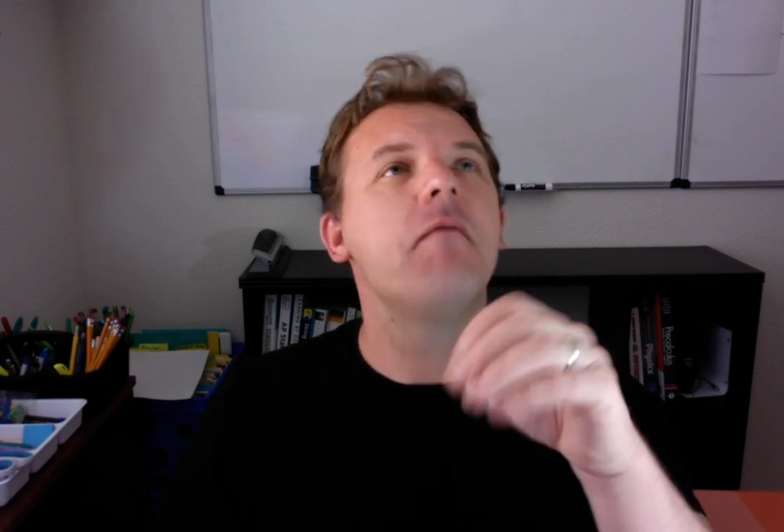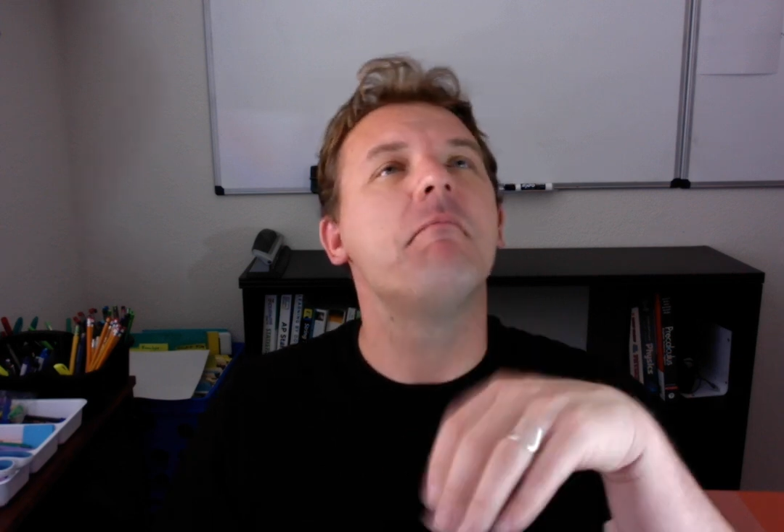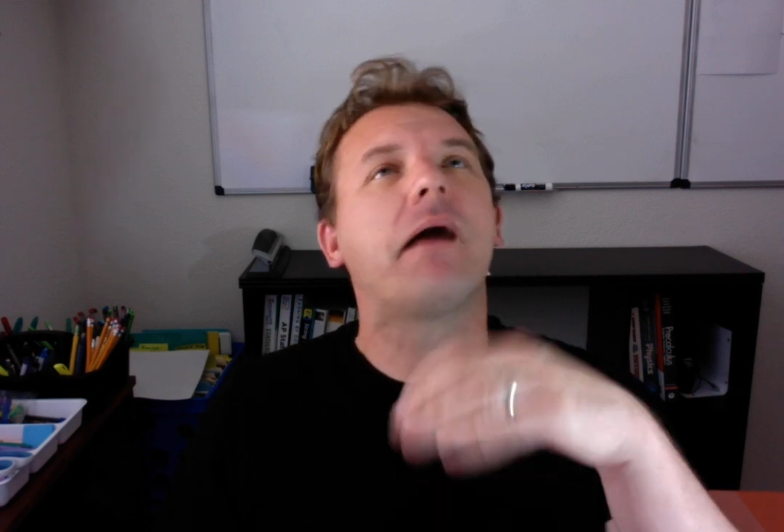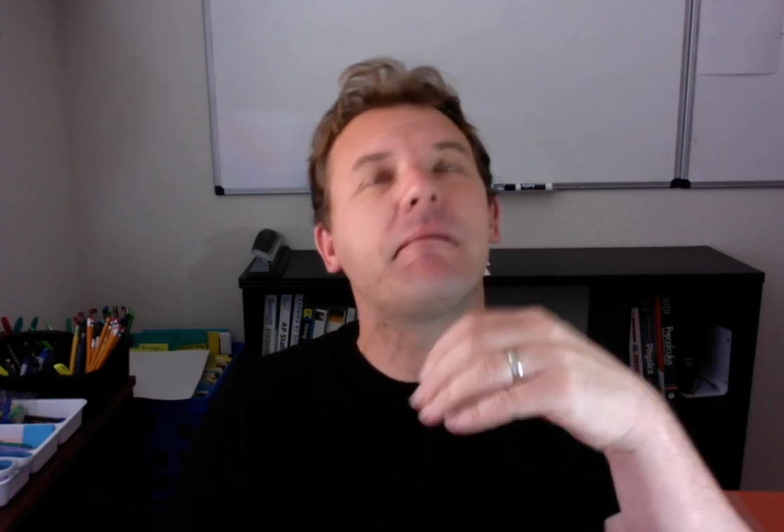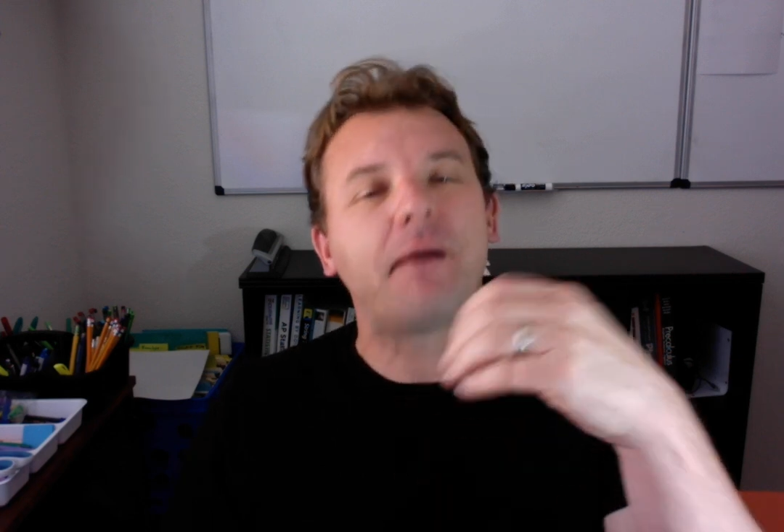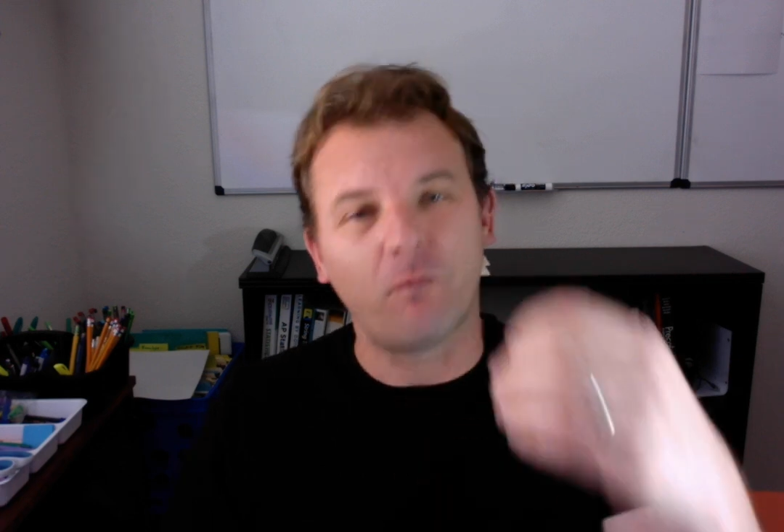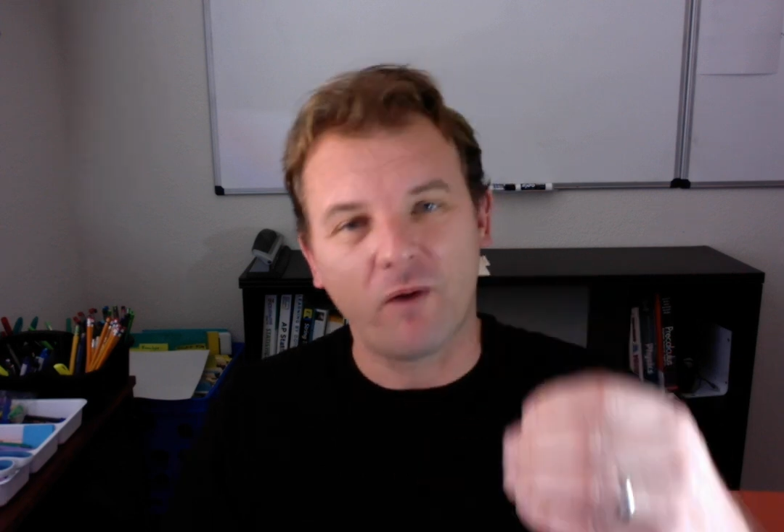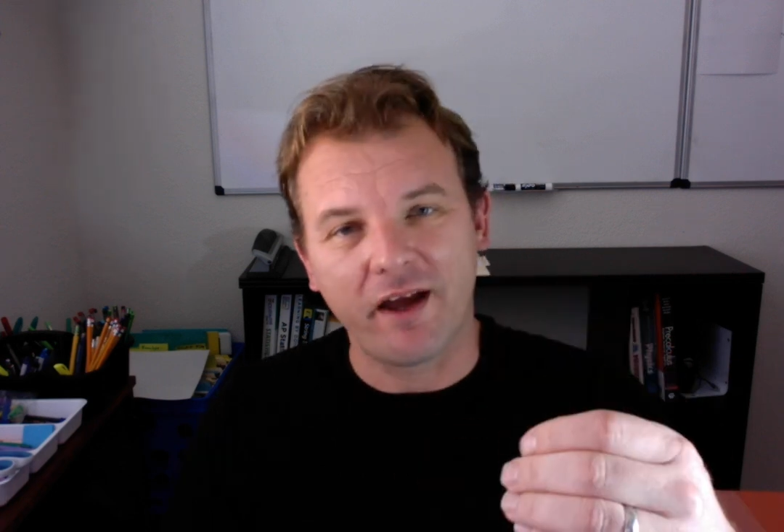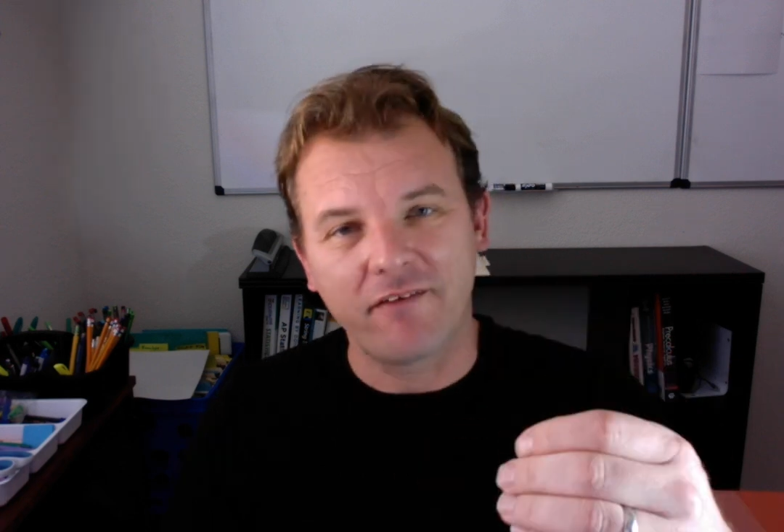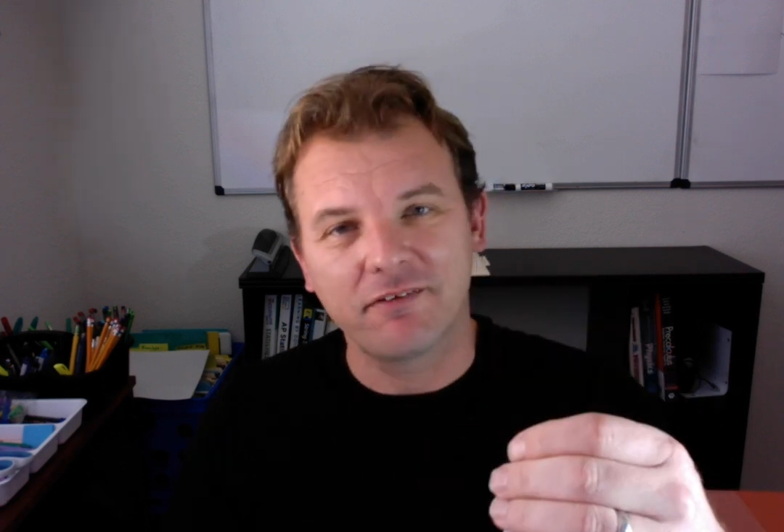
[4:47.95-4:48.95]
my
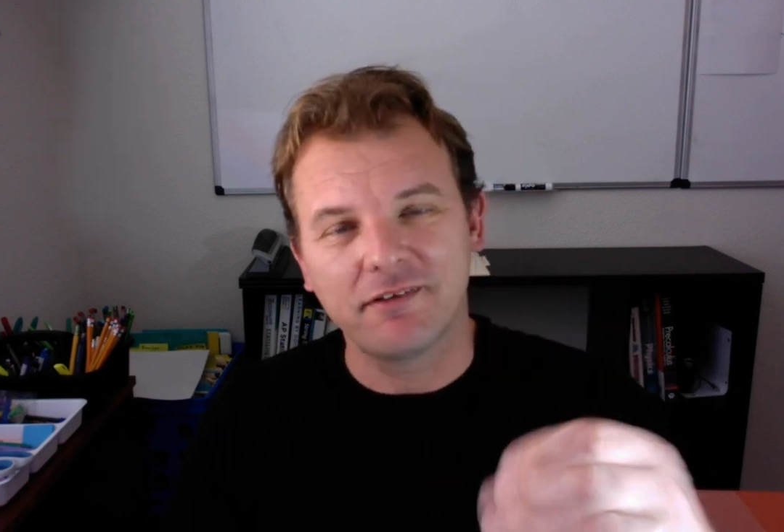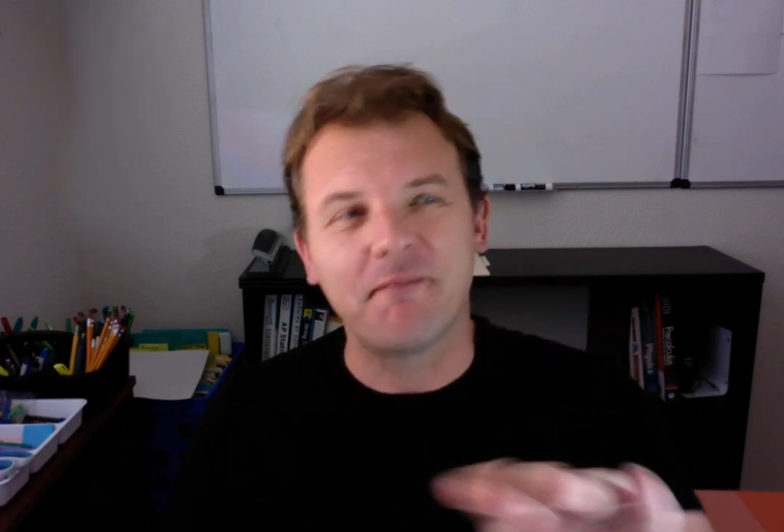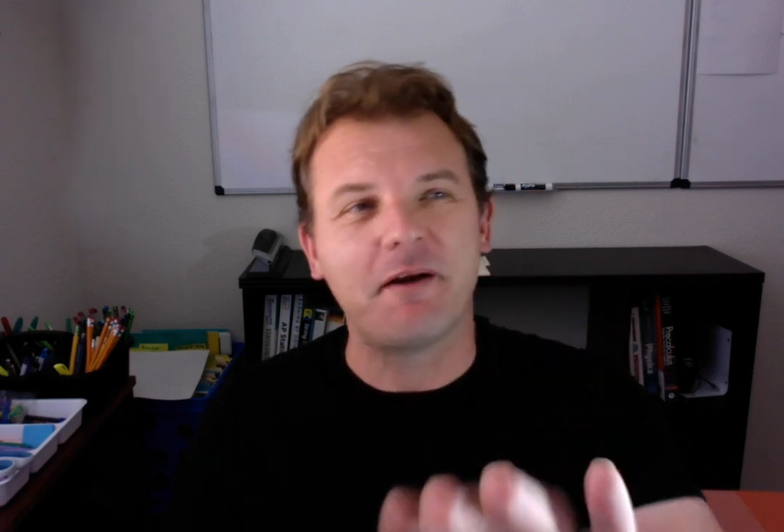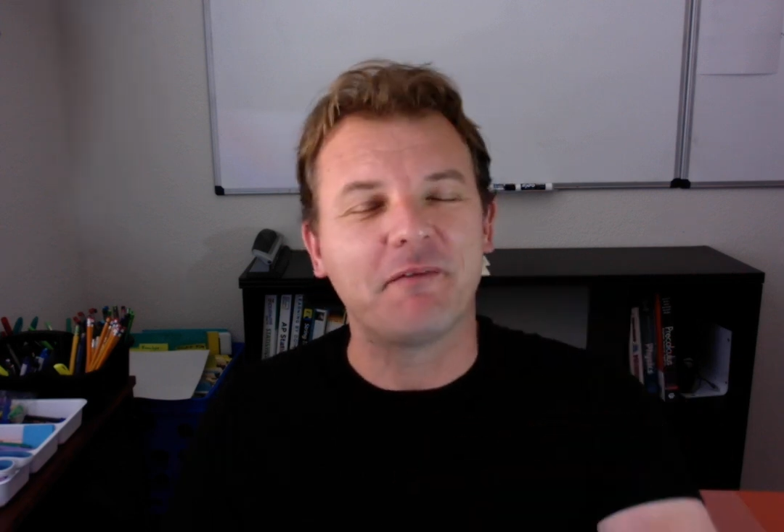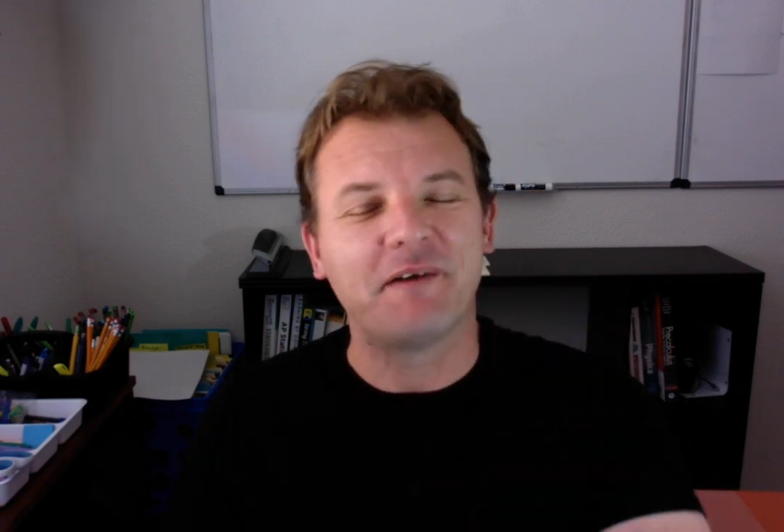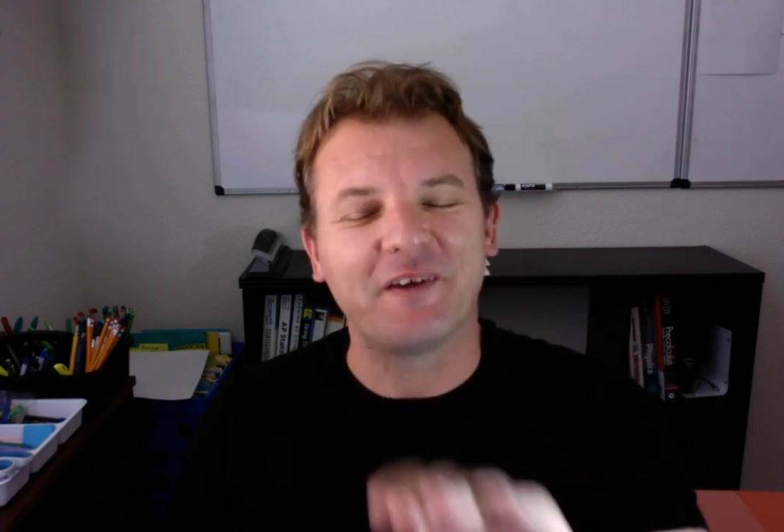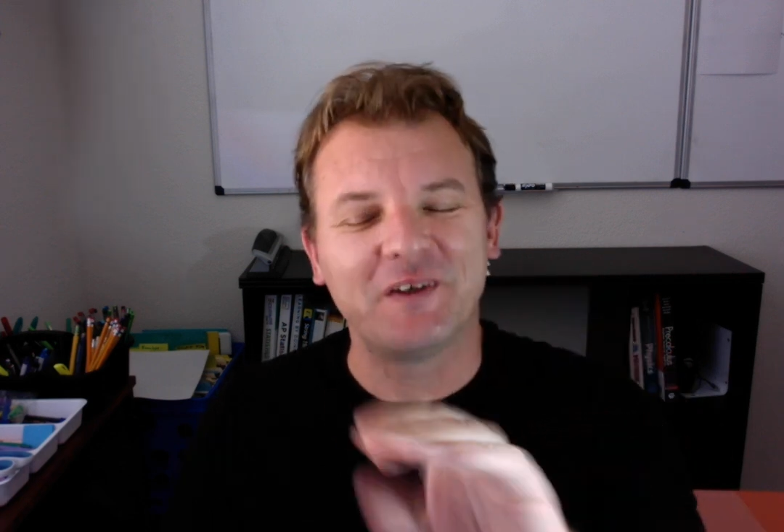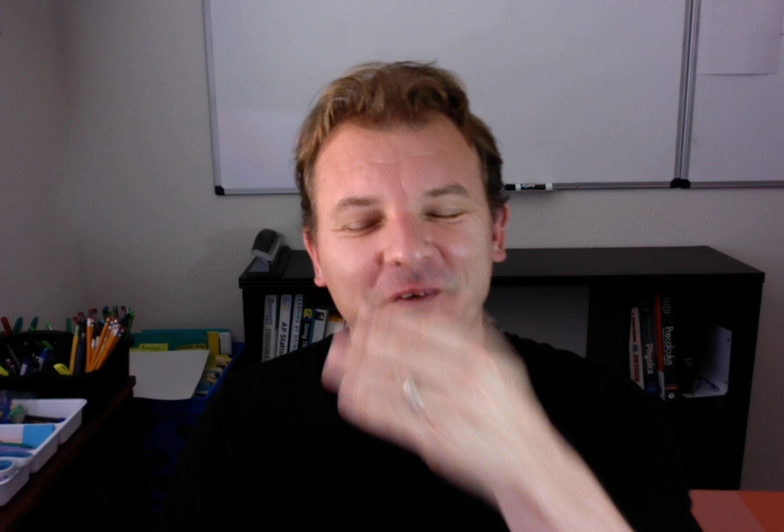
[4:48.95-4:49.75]
wife, not married my mother.